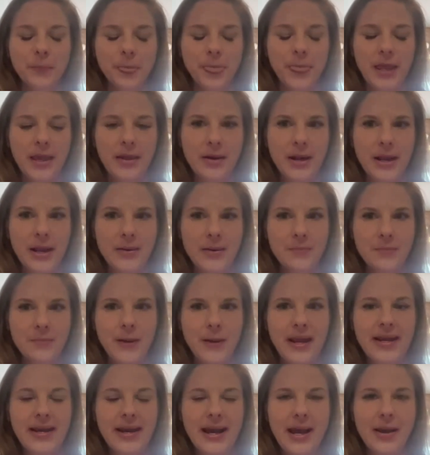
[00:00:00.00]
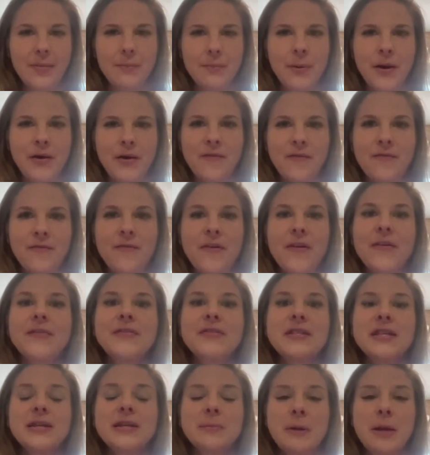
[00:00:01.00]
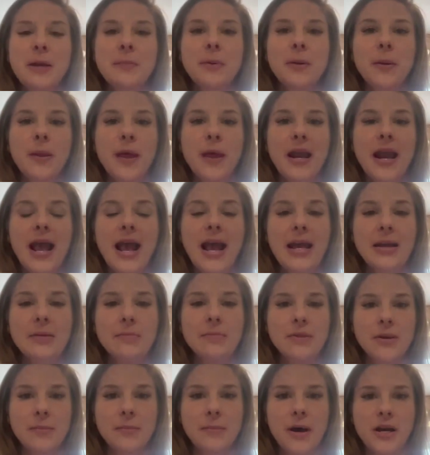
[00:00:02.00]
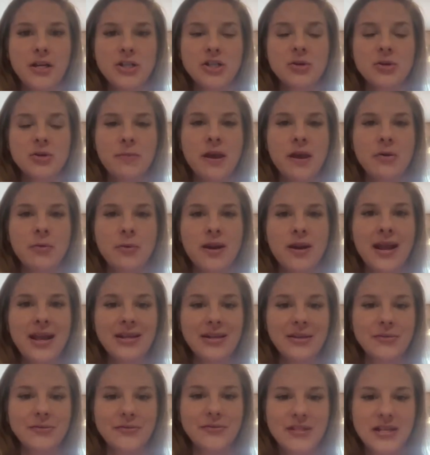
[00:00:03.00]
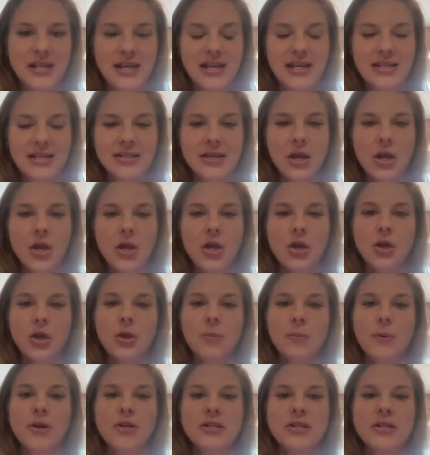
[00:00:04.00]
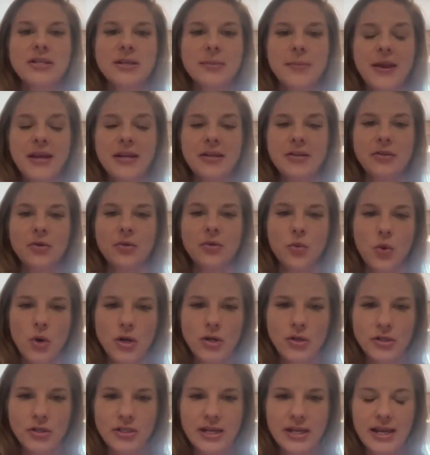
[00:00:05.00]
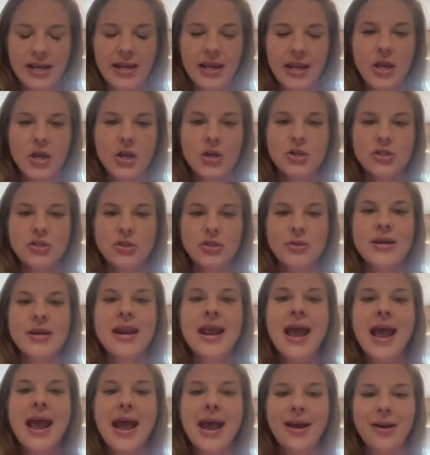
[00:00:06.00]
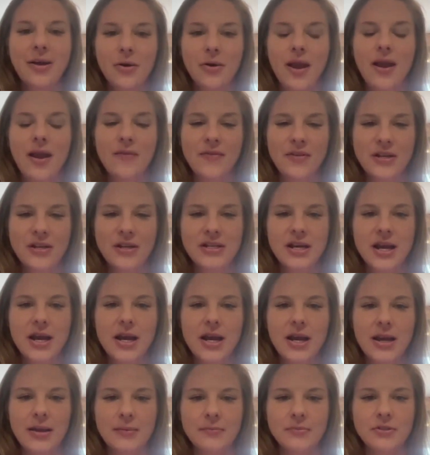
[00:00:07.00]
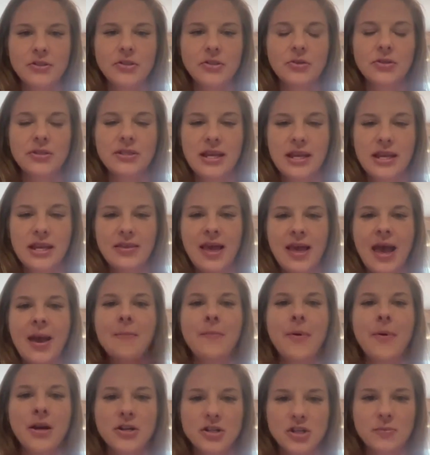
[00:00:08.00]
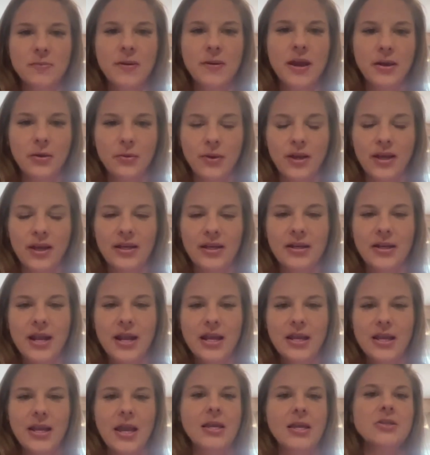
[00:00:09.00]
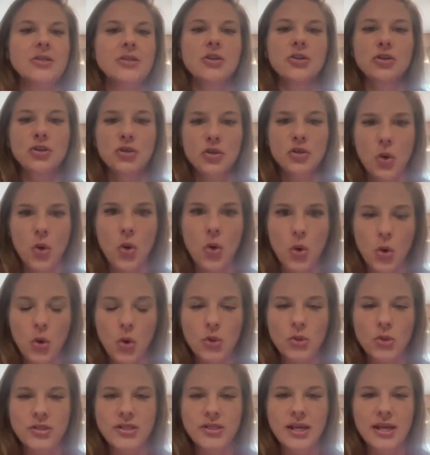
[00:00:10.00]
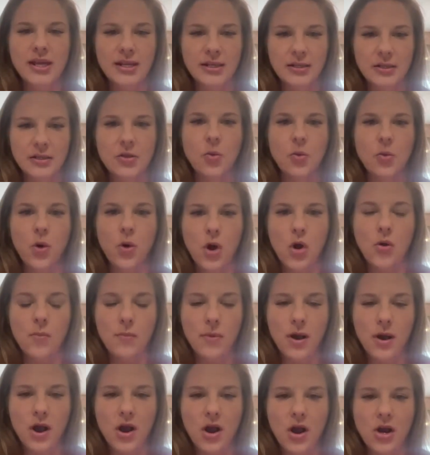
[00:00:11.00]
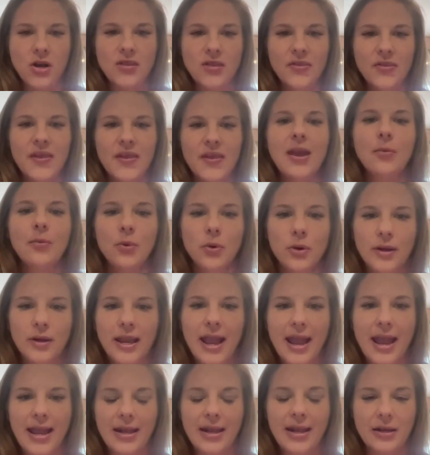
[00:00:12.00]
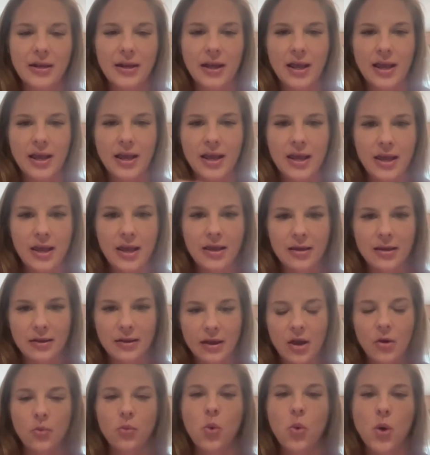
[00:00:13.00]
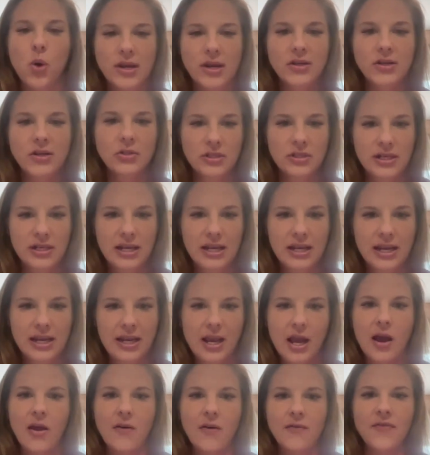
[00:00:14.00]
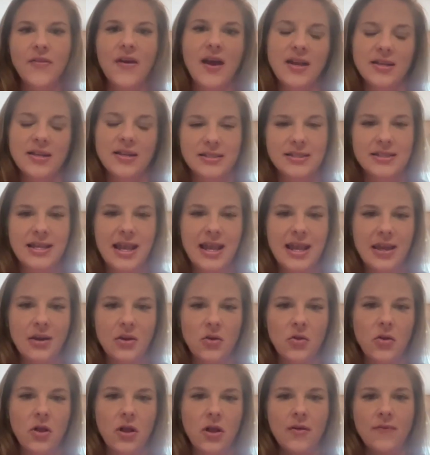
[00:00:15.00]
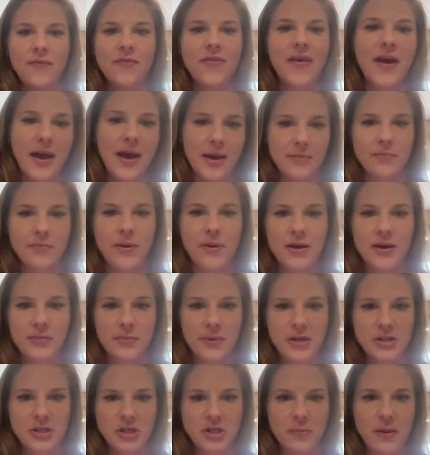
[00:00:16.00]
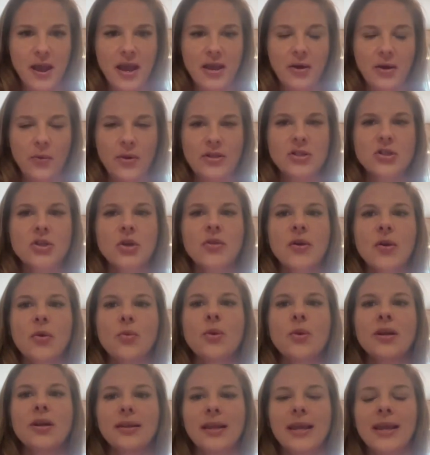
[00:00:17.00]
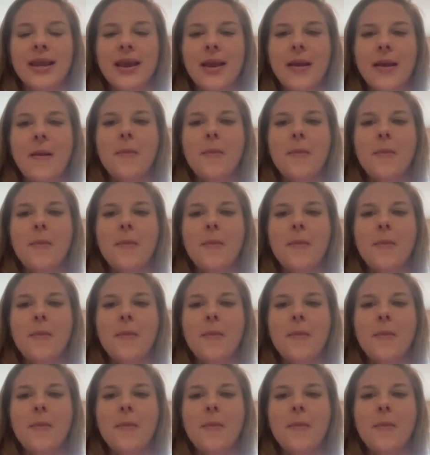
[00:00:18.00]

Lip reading: in beta, but 50 people that had the Pudgy Penguin NFTs could participate in the royalty. So now every time, so say that Pudgy Penguin gets sold in the Walmart, they will get a royalty of that sale of that Pudgy Penguin. So they're really